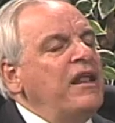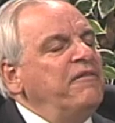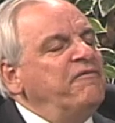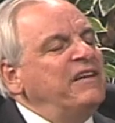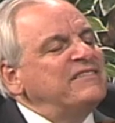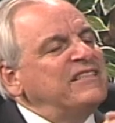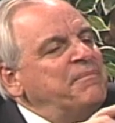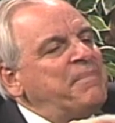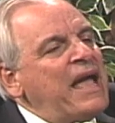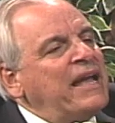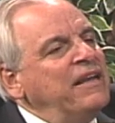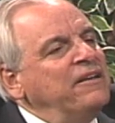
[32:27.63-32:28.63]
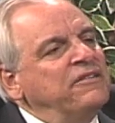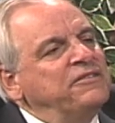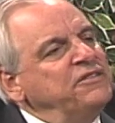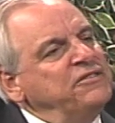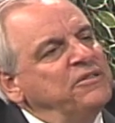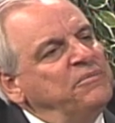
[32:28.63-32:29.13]
investing back into the
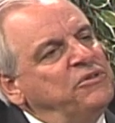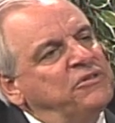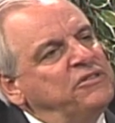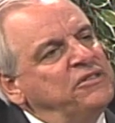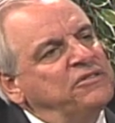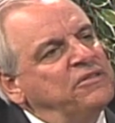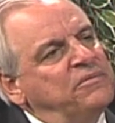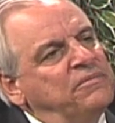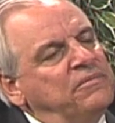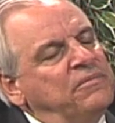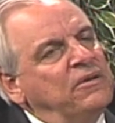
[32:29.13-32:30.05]
system, your system